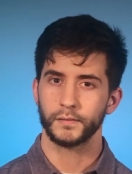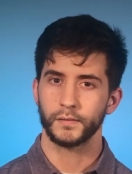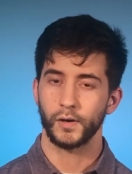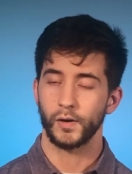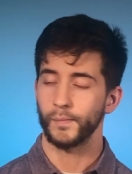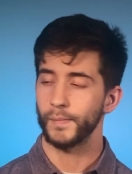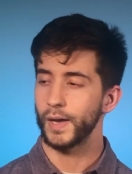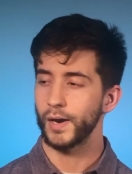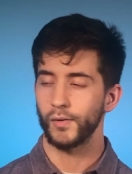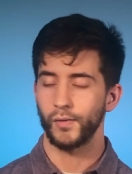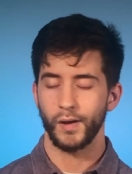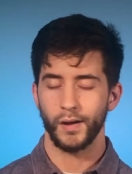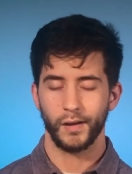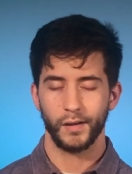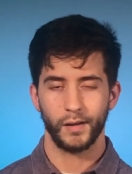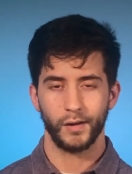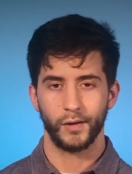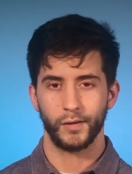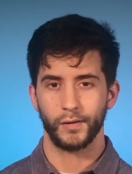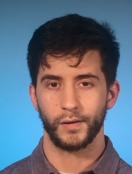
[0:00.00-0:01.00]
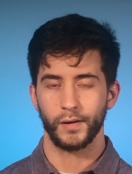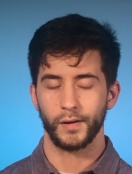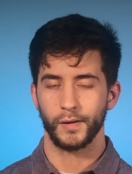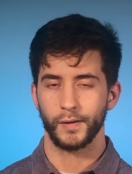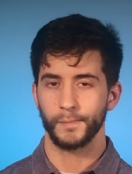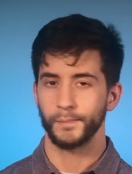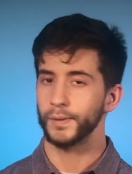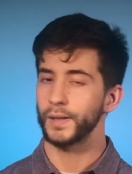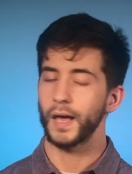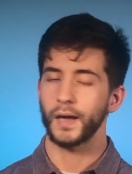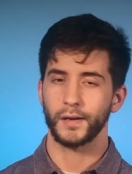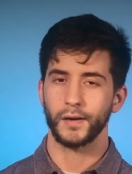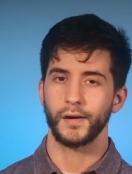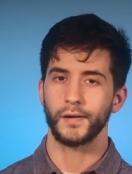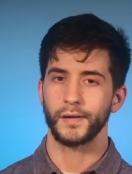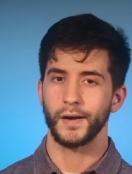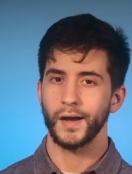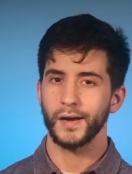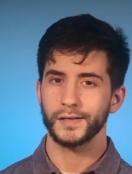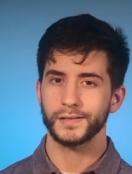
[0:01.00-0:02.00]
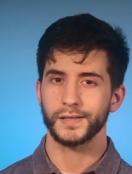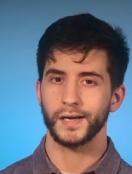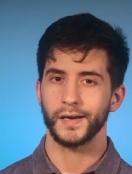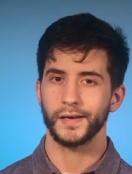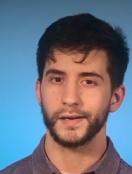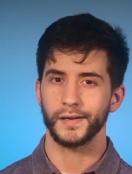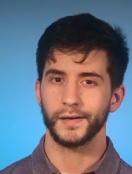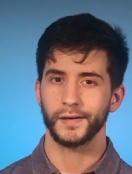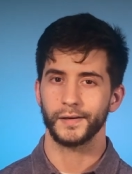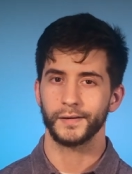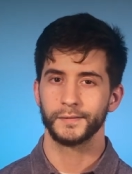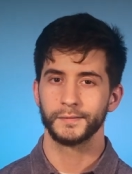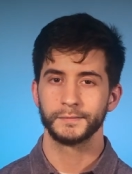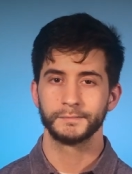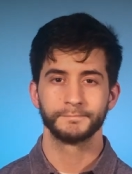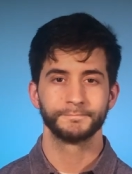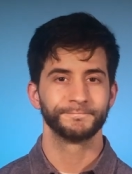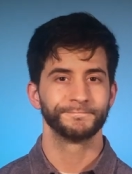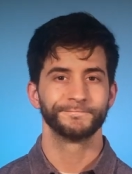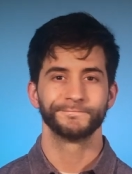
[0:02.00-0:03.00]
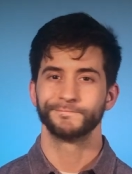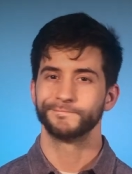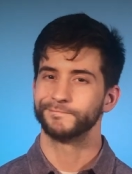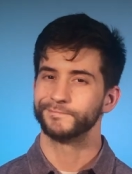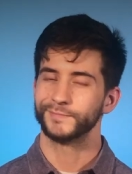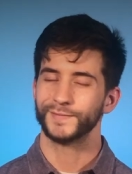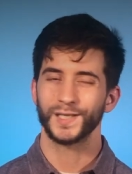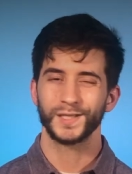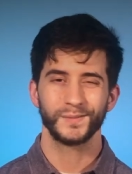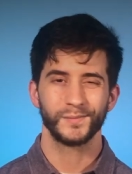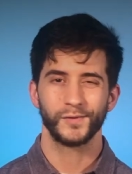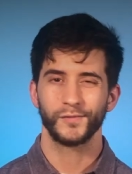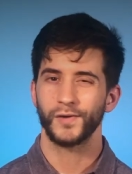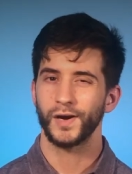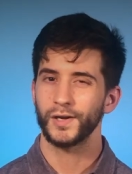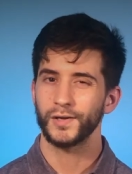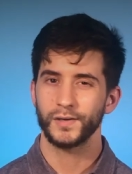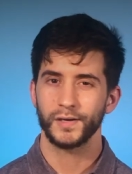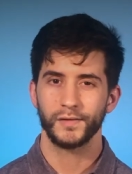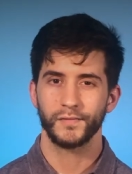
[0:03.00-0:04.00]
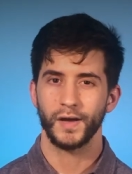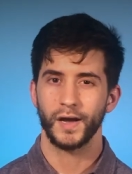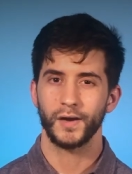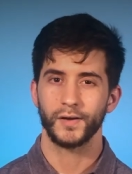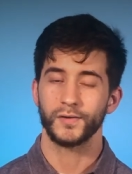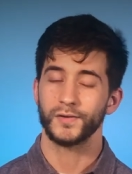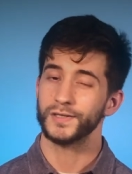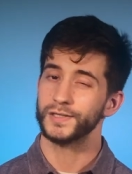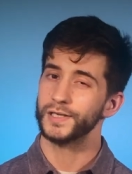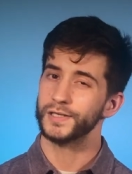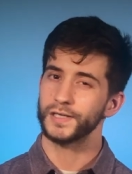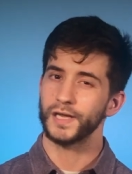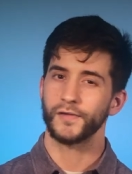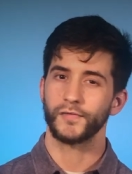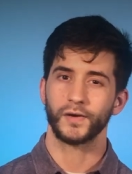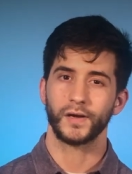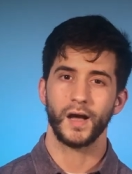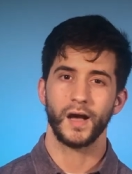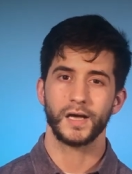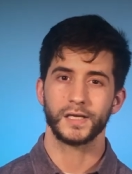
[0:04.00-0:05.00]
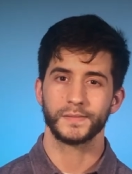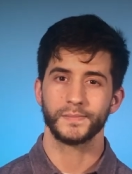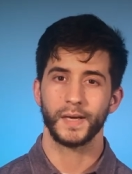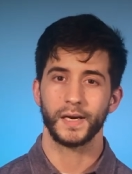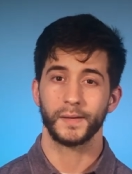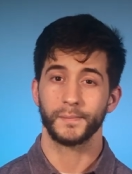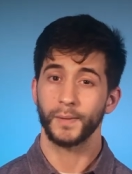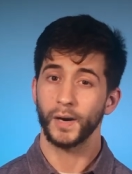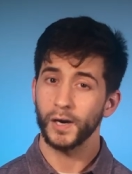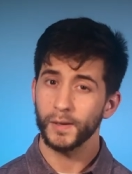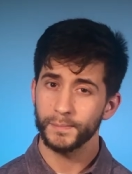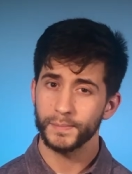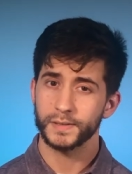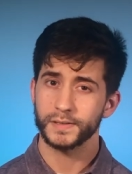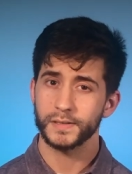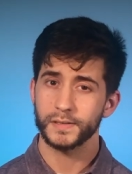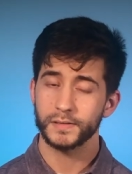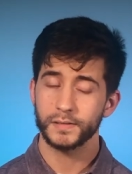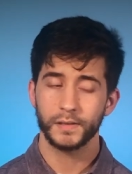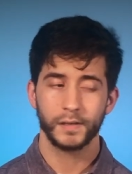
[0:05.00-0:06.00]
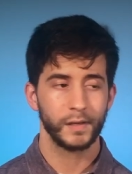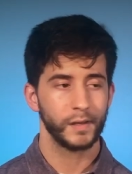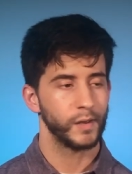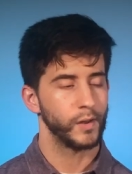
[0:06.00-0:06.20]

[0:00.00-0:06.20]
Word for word: Our black iron oxide here doesn't provide you any value. It's just there for cosmetic purposes.